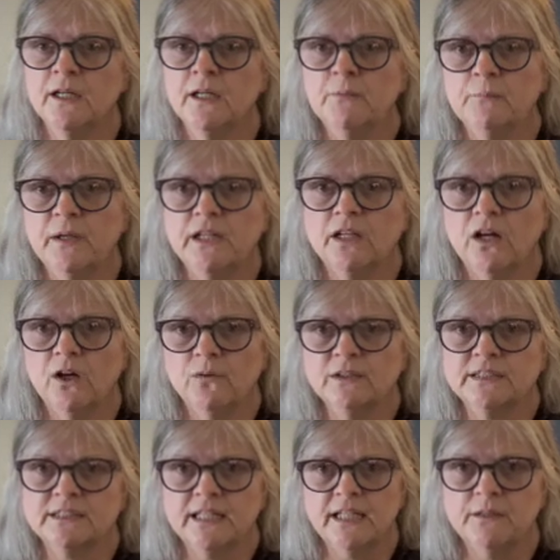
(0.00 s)
but always
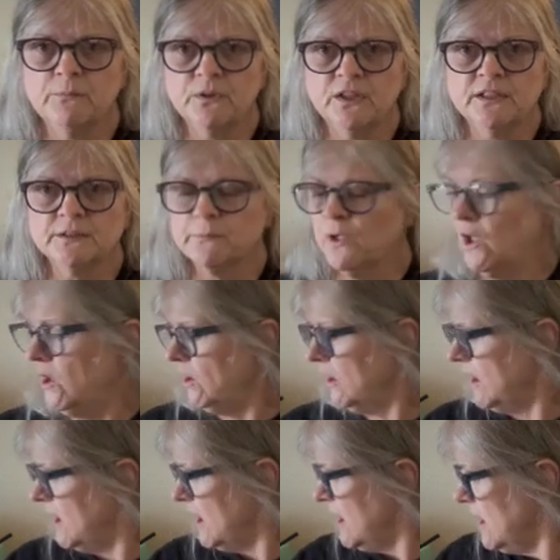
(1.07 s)
stayed pretty small.
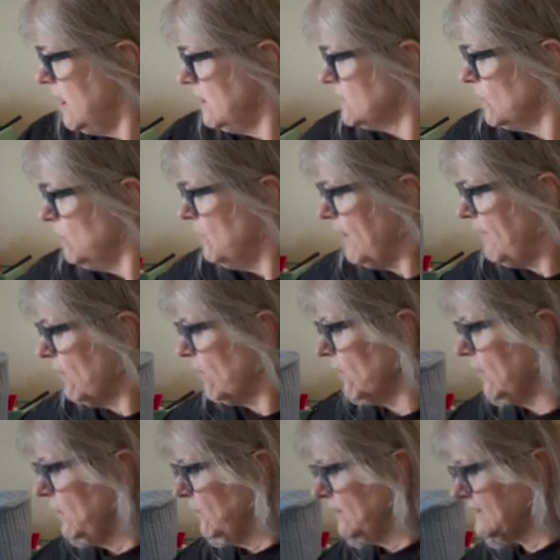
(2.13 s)
So one of the
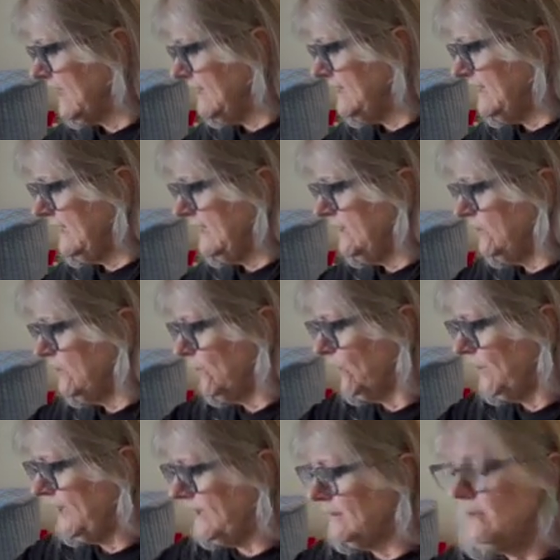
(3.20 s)
early ones I did
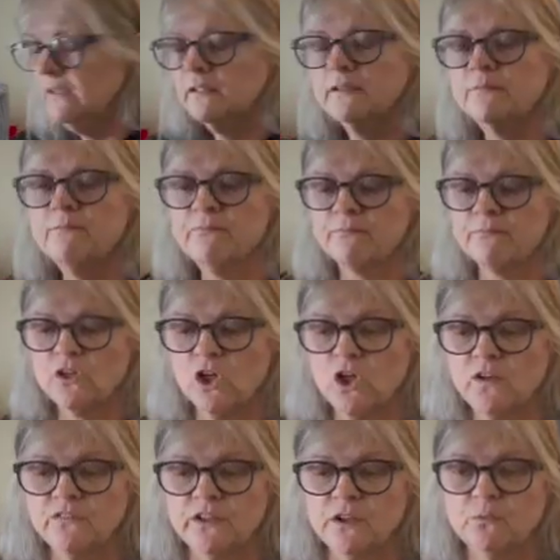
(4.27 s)
during
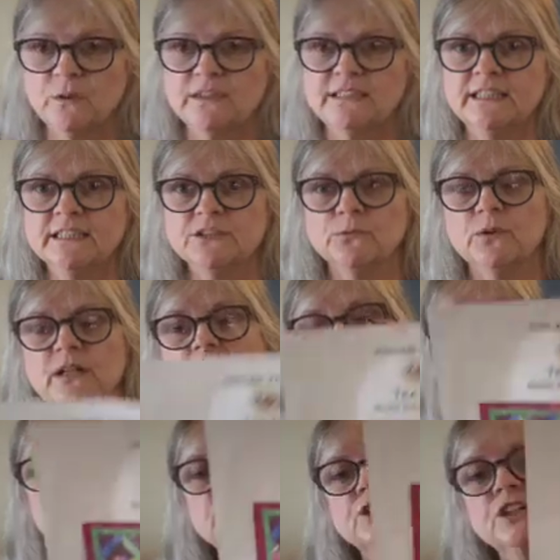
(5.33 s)
COVID was this one
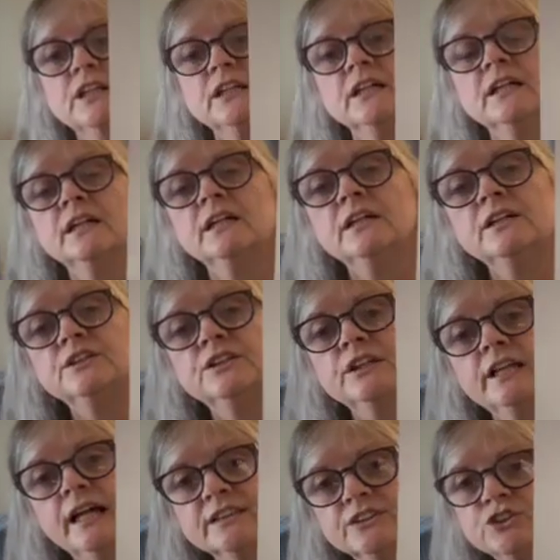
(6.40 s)
that she
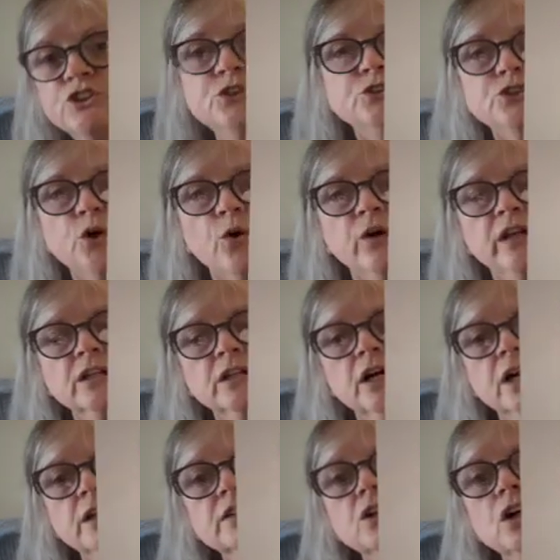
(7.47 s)
has a tutorial
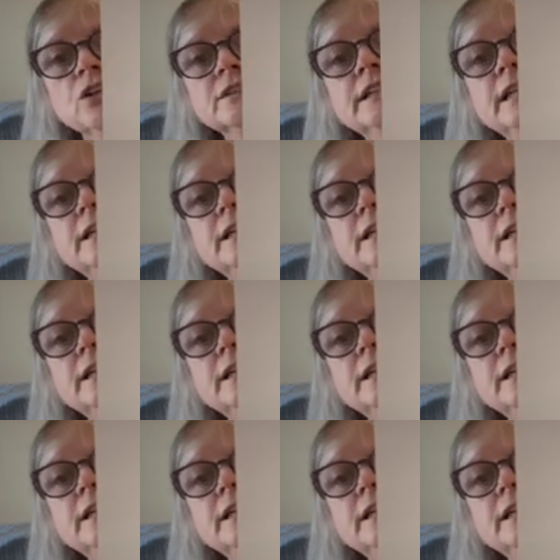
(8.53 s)
on called Tea